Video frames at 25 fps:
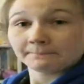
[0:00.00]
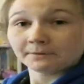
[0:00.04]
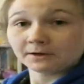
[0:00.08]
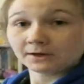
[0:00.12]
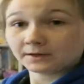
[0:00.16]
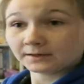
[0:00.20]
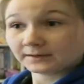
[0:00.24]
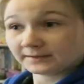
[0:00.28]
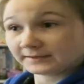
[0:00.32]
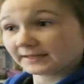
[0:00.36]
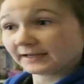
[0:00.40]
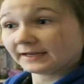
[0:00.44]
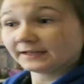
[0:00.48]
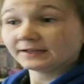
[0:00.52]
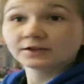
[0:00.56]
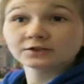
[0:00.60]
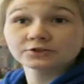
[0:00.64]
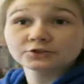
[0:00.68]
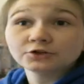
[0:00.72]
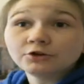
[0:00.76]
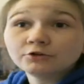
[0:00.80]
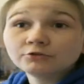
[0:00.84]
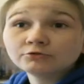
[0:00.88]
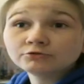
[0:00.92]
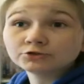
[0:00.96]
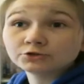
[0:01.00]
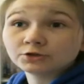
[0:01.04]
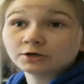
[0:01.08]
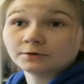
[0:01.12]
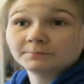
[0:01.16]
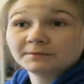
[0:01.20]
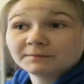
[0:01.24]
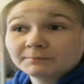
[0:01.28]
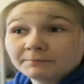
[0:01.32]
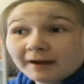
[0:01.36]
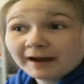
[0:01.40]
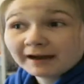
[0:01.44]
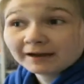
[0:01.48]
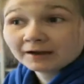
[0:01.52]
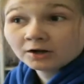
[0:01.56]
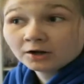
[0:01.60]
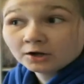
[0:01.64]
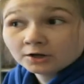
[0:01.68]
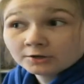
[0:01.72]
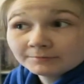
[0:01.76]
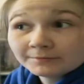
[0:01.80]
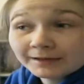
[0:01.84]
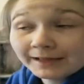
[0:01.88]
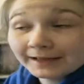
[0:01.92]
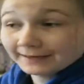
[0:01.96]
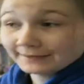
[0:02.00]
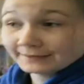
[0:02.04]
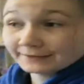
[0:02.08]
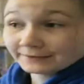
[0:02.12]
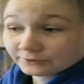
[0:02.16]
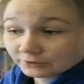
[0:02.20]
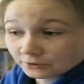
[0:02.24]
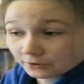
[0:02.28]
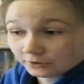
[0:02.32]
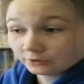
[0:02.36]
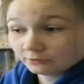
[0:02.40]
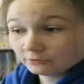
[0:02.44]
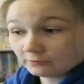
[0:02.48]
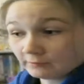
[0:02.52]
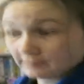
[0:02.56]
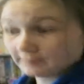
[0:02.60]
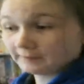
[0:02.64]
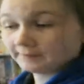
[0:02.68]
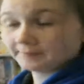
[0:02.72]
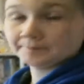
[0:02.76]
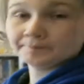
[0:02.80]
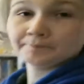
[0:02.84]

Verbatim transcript: But again, I told you I'll be back home late, so